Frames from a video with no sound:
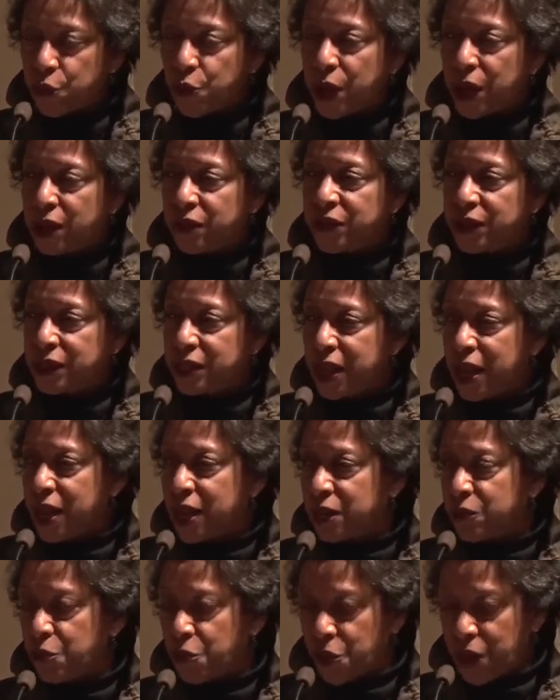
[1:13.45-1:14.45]
relevant
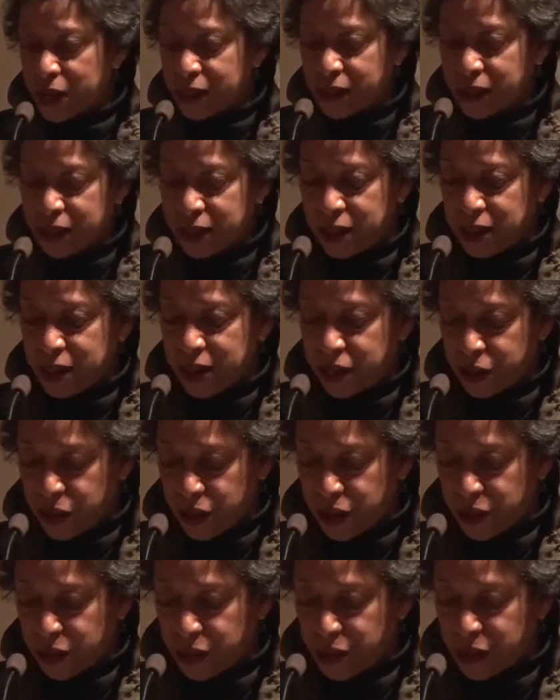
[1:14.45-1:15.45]
and pressing
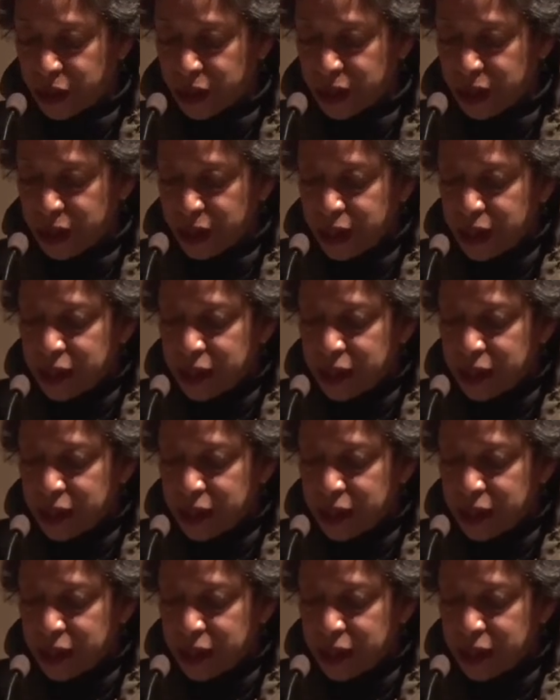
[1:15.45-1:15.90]
issues.